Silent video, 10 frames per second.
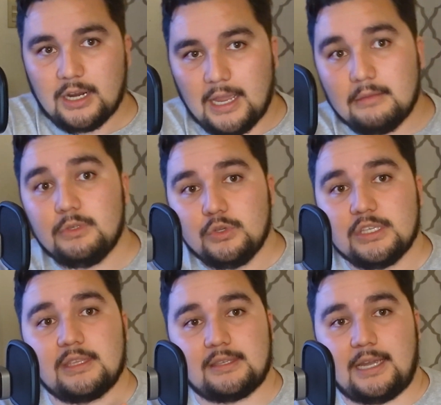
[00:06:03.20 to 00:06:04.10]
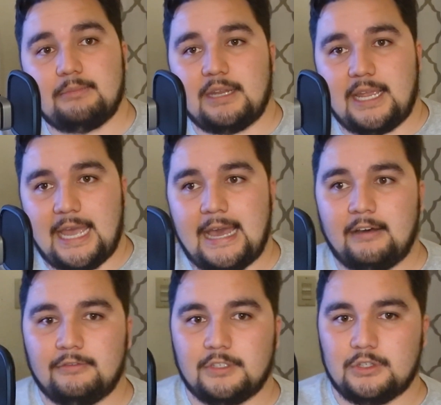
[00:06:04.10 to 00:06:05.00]
I am using the time that I
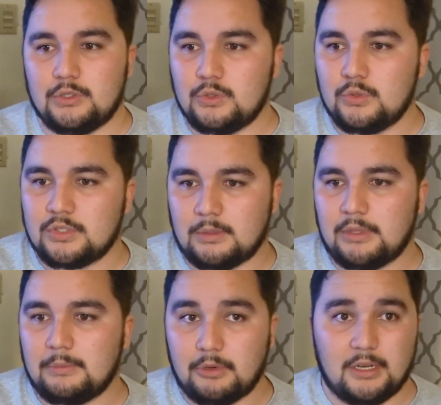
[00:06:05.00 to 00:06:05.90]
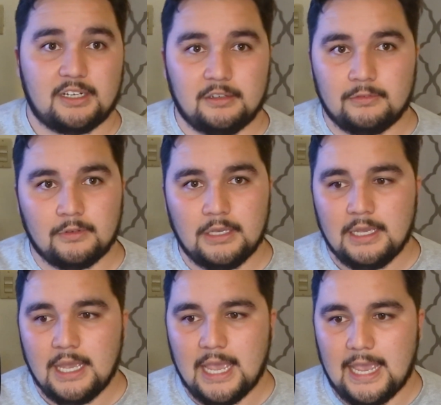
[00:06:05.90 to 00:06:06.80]
have to do something productive,
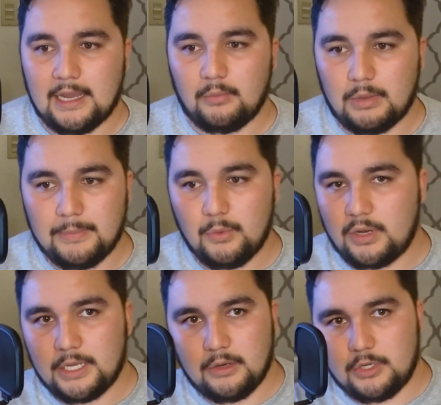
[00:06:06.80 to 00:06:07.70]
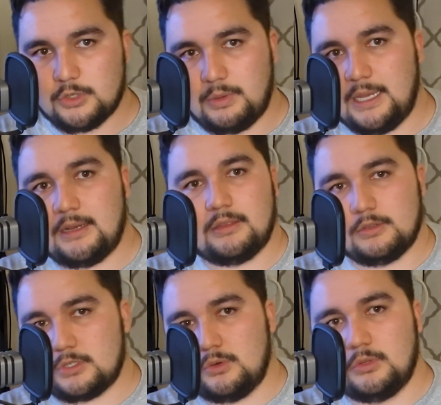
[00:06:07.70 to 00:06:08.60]
and maybe when I go to Japan,
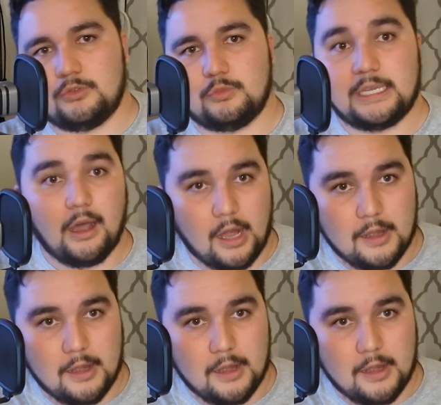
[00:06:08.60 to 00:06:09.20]
the school loans will be gone.